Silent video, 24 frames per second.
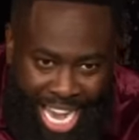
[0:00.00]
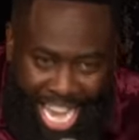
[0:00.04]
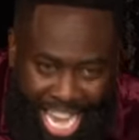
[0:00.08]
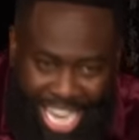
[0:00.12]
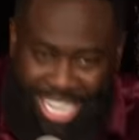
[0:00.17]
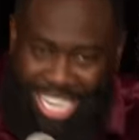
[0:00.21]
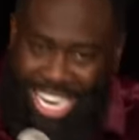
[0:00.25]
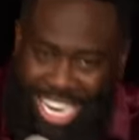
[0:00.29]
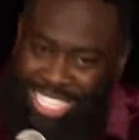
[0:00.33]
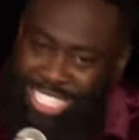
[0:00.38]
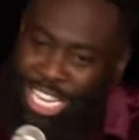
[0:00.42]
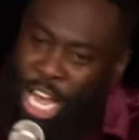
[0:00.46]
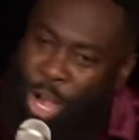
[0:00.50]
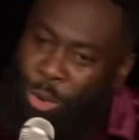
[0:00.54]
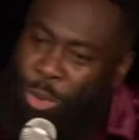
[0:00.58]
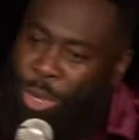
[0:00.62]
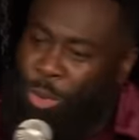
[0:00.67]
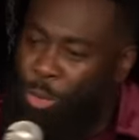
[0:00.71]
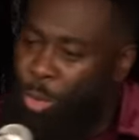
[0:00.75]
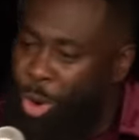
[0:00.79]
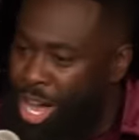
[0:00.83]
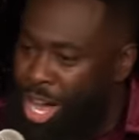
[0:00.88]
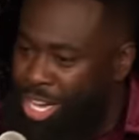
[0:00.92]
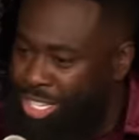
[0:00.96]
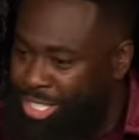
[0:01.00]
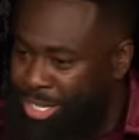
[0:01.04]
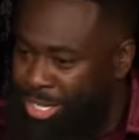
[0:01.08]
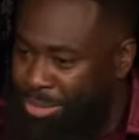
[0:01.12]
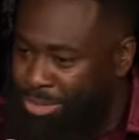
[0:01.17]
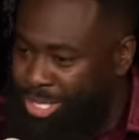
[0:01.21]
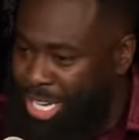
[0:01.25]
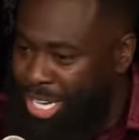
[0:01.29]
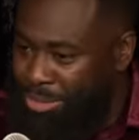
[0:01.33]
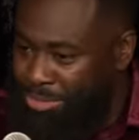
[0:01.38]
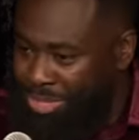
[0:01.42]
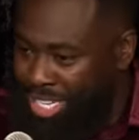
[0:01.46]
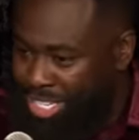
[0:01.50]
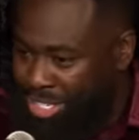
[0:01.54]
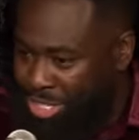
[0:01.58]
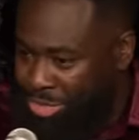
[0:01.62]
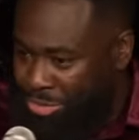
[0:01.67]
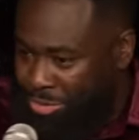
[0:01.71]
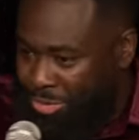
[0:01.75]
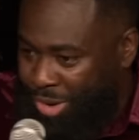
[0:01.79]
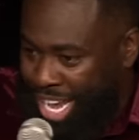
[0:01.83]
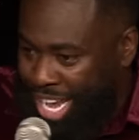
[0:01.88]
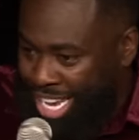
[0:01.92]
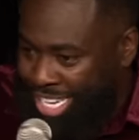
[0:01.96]
And that's how it works sometimes. They
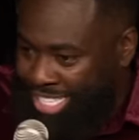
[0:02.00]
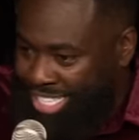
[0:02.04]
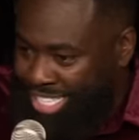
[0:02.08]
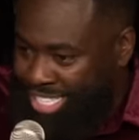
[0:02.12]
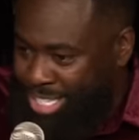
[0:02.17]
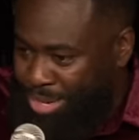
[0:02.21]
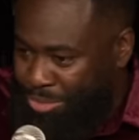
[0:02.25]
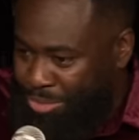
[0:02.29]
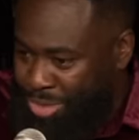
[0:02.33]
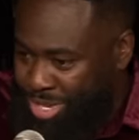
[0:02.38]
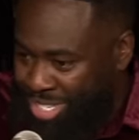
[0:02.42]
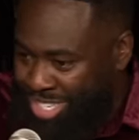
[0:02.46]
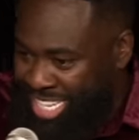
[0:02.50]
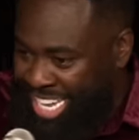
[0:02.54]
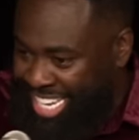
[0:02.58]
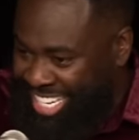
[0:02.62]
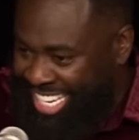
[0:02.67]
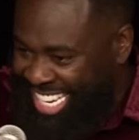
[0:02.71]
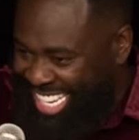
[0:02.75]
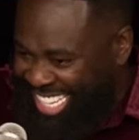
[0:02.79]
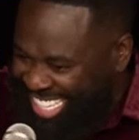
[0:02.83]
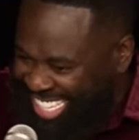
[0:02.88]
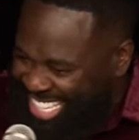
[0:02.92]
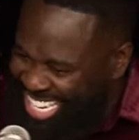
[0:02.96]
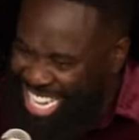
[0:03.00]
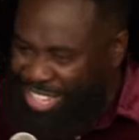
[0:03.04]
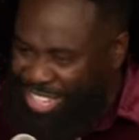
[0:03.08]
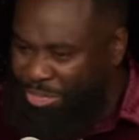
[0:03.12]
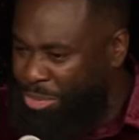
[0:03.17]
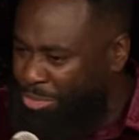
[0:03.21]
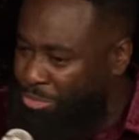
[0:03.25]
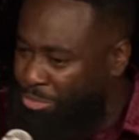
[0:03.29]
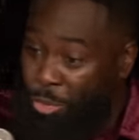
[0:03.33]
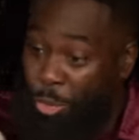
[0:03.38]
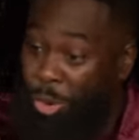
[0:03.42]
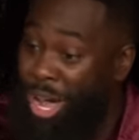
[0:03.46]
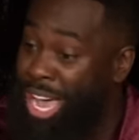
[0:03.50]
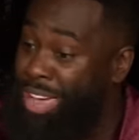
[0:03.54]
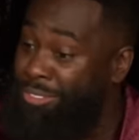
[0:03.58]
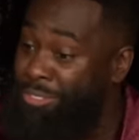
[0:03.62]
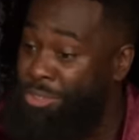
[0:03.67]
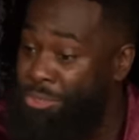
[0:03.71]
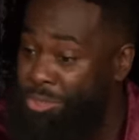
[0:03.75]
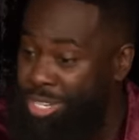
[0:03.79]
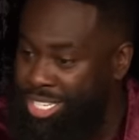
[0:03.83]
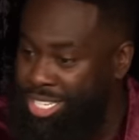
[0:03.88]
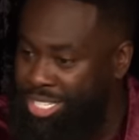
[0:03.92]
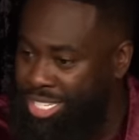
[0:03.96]
just find someone that they connect with for
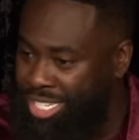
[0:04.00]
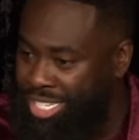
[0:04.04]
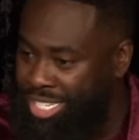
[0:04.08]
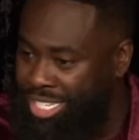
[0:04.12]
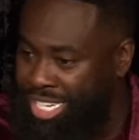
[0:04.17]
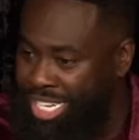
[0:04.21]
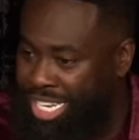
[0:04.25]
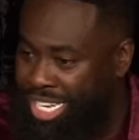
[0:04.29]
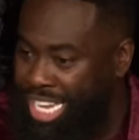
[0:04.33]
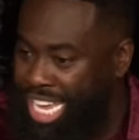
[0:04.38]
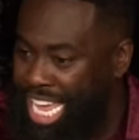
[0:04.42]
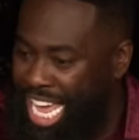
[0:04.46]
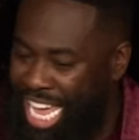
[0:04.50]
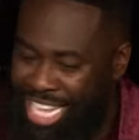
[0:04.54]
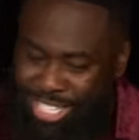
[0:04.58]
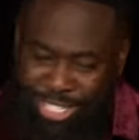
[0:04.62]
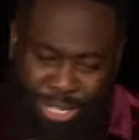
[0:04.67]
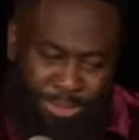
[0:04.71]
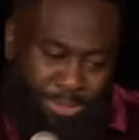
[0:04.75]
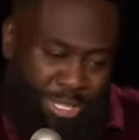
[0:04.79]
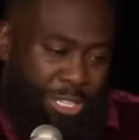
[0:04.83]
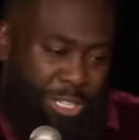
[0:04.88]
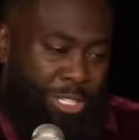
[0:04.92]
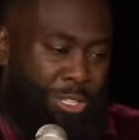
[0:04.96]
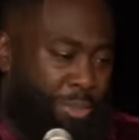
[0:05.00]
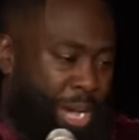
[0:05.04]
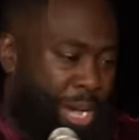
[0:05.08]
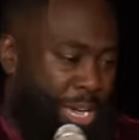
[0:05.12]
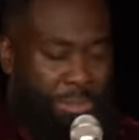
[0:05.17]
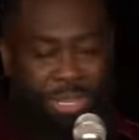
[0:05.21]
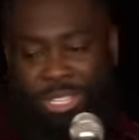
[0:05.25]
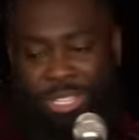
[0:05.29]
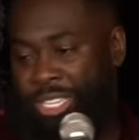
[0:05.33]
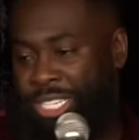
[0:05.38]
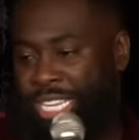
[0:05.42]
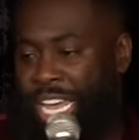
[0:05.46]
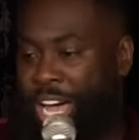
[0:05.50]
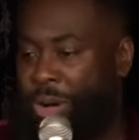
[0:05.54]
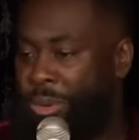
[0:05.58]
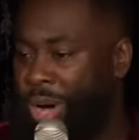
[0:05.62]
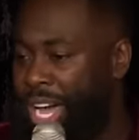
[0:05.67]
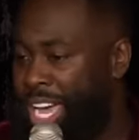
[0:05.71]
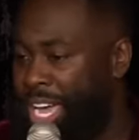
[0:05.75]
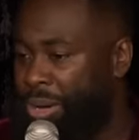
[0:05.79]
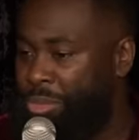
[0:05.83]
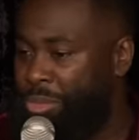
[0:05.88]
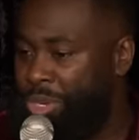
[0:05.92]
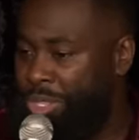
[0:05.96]
whatever reason. And sometimes it might be just how
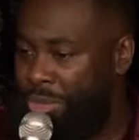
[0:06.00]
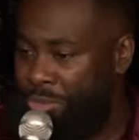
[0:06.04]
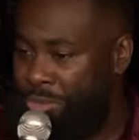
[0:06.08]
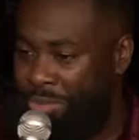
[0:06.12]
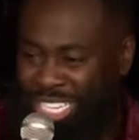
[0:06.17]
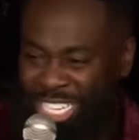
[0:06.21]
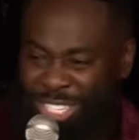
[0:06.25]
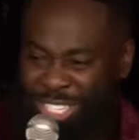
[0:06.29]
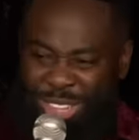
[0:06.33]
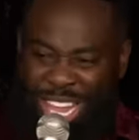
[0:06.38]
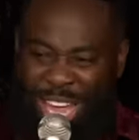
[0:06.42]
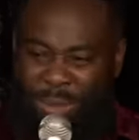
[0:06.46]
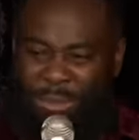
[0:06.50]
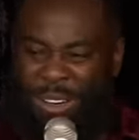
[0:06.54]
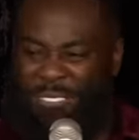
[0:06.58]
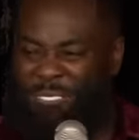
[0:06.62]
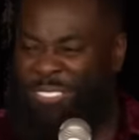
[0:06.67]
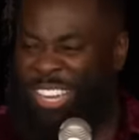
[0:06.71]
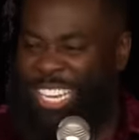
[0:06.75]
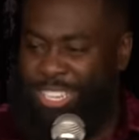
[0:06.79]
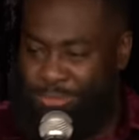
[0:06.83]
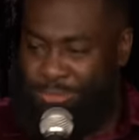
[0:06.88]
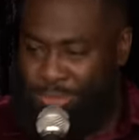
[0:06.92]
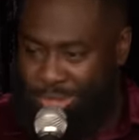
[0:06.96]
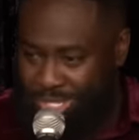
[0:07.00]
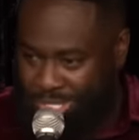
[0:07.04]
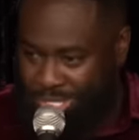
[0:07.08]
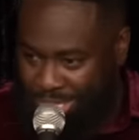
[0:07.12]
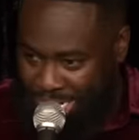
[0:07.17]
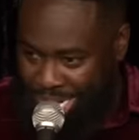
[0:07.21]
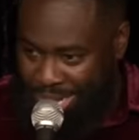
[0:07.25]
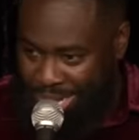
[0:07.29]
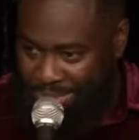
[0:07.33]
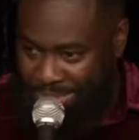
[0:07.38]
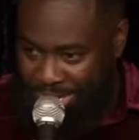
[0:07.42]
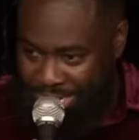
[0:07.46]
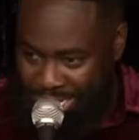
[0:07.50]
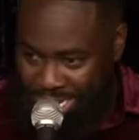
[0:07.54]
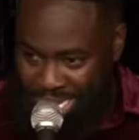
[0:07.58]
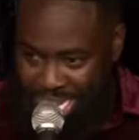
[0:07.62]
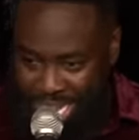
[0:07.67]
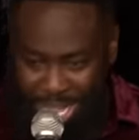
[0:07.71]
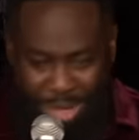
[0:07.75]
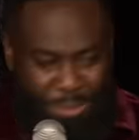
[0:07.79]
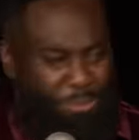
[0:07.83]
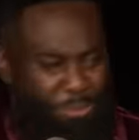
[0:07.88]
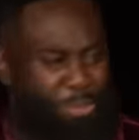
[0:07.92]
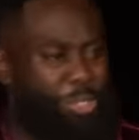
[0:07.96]
I am with him, but he's like my favorite, you know what I mean?
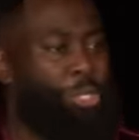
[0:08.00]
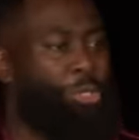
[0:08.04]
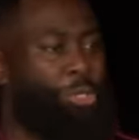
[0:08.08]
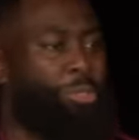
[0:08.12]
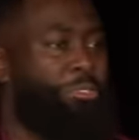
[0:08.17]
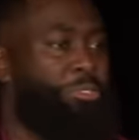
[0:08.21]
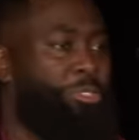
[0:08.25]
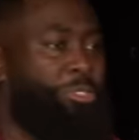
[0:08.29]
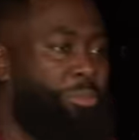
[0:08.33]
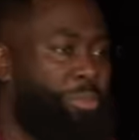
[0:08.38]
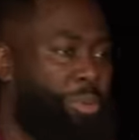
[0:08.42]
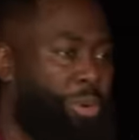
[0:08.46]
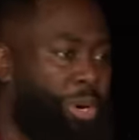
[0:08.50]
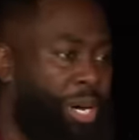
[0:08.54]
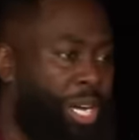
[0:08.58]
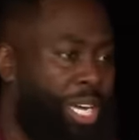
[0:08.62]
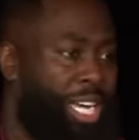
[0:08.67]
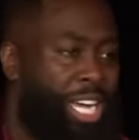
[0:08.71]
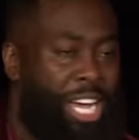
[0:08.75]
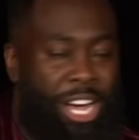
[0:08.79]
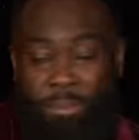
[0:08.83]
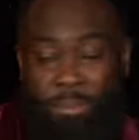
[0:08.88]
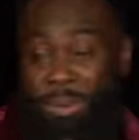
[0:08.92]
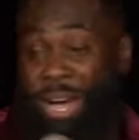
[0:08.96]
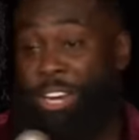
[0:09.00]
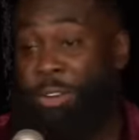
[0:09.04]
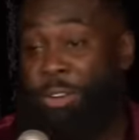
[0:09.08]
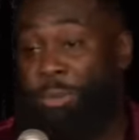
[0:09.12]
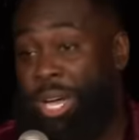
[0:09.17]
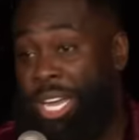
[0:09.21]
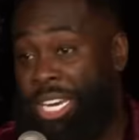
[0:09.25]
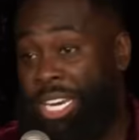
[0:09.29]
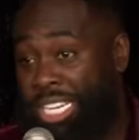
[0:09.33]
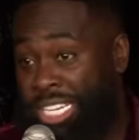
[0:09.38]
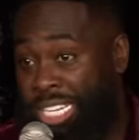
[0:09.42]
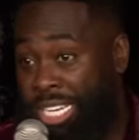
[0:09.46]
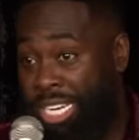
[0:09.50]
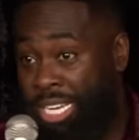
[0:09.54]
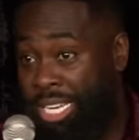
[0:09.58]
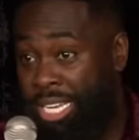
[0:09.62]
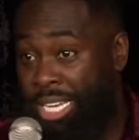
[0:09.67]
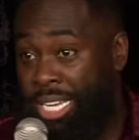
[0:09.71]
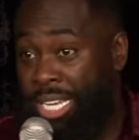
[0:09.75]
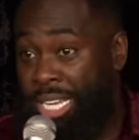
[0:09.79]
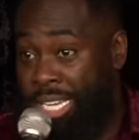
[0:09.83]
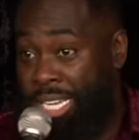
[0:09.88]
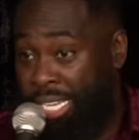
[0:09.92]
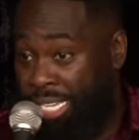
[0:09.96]
Beautiful boy. By the way,
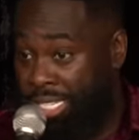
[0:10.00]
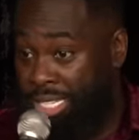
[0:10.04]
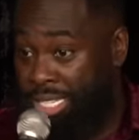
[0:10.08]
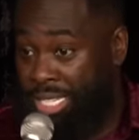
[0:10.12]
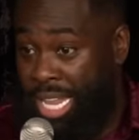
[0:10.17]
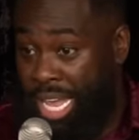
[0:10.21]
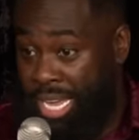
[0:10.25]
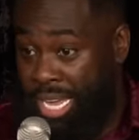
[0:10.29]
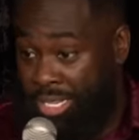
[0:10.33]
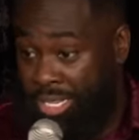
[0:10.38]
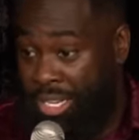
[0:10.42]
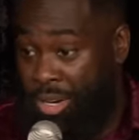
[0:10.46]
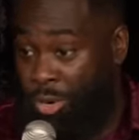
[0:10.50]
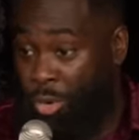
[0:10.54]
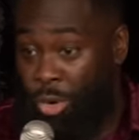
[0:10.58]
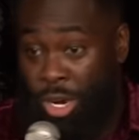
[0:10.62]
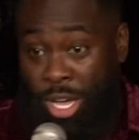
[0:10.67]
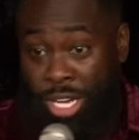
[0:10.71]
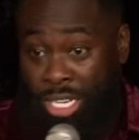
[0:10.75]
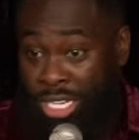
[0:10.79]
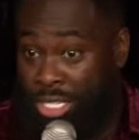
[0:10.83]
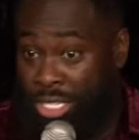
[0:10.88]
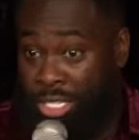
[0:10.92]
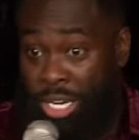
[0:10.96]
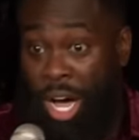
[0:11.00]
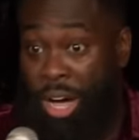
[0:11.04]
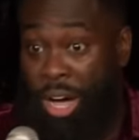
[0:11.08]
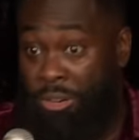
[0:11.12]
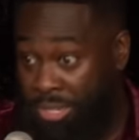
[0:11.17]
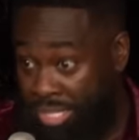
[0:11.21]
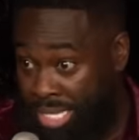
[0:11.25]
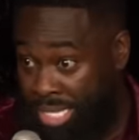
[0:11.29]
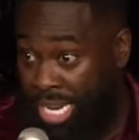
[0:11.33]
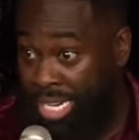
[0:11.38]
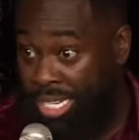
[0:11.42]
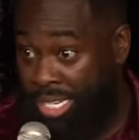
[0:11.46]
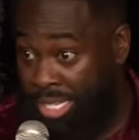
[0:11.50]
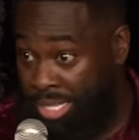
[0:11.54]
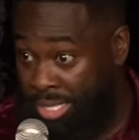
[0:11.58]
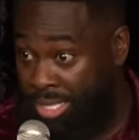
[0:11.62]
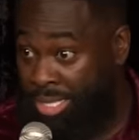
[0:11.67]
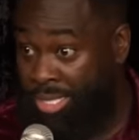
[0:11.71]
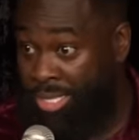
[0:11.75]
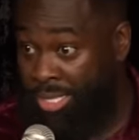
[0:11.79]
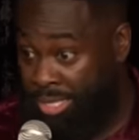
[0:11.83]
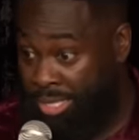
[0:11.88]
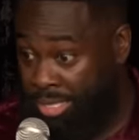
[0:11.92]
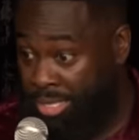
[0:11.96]
Anita is like, all her kids are half
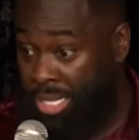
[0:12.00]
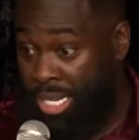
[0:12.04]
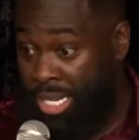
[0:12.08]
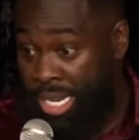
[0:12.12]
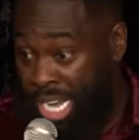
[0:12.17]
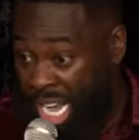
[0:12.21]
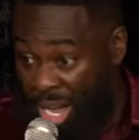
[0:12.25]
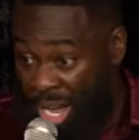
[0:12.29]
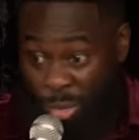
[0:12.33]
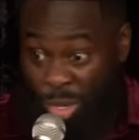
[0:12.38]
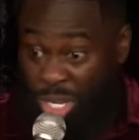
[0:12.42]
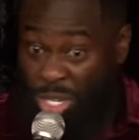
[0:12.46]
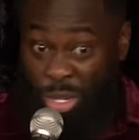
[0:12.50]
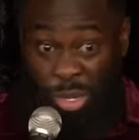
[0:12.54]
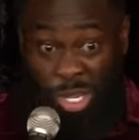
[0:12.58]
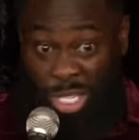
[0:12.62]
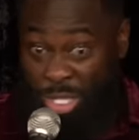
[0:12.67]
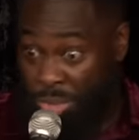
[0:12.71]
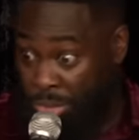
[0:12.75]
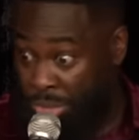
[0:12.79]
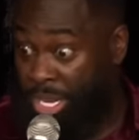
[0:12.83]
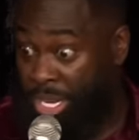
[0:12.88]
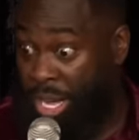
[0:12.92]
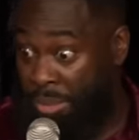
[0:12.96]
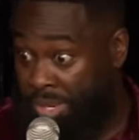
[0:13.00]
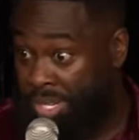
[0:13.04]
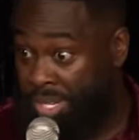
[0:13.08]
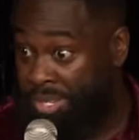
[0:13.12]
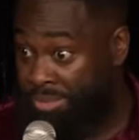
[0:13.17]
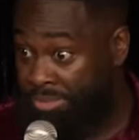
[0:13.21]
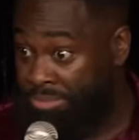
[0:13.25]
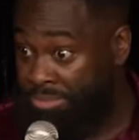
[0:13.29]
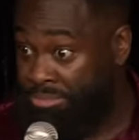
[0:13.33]
Italian. And we knew this was coming.